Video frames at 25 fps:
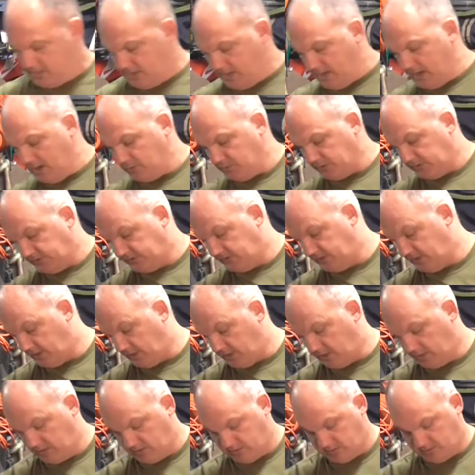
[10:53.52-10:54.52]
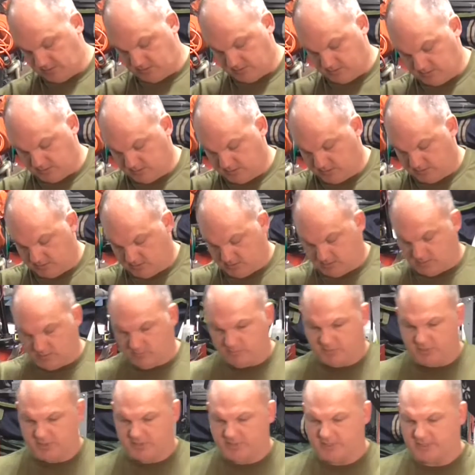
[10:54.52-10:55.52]
I would say
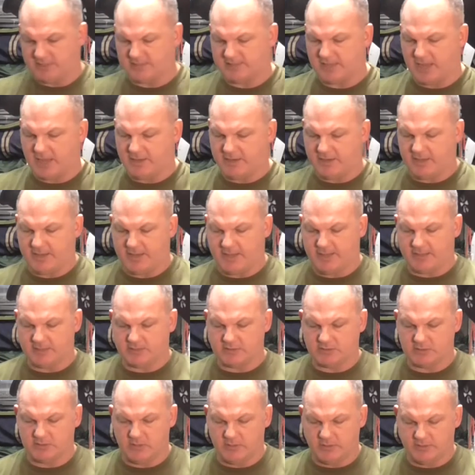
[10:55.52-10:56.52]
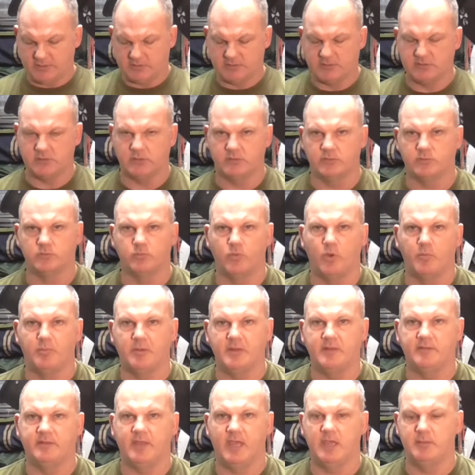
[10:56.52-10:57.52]
be a nice added extra. This is on a
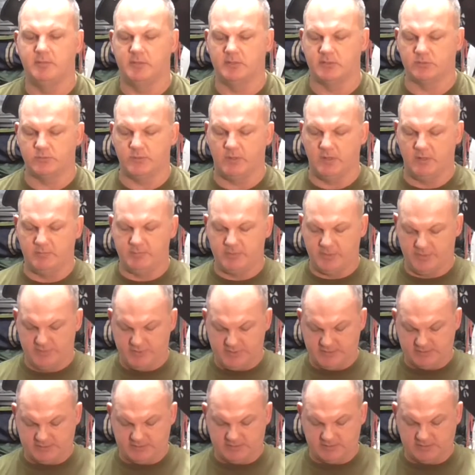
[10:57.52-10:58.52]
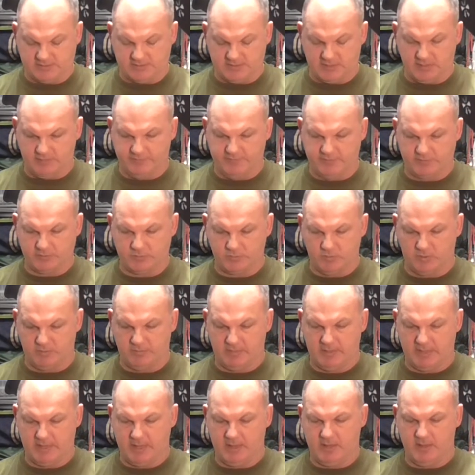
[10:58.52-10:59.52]
wobbly table as well, but this itself is
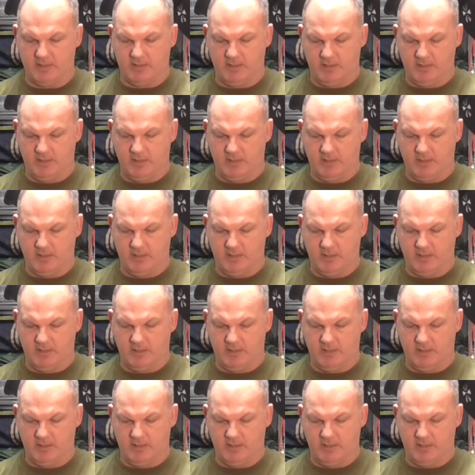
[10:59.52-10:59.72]
wobbly.